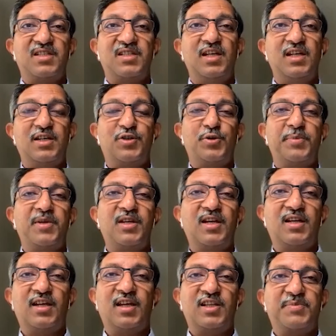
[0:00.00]
needed to be
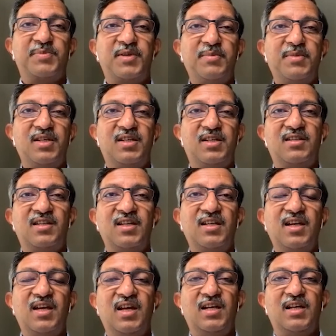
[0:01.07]
done experimentally.
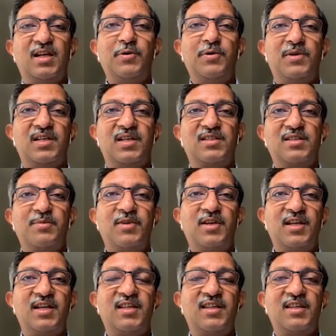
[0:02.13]
Now you can
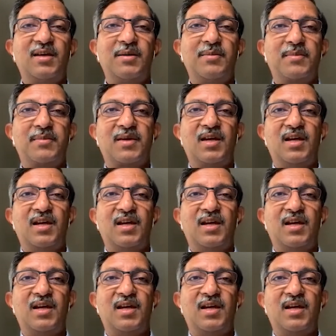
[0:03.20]
simulate them,